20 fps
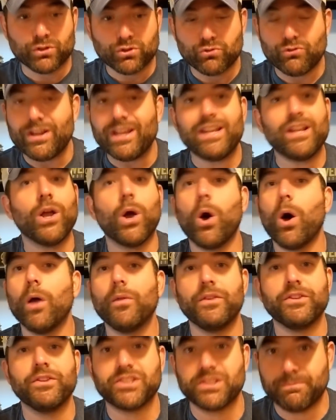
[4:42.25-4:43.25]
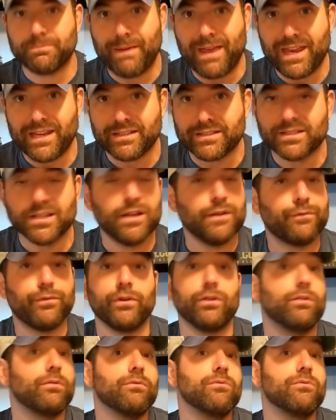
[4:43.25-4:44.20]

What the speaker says: creating all this space for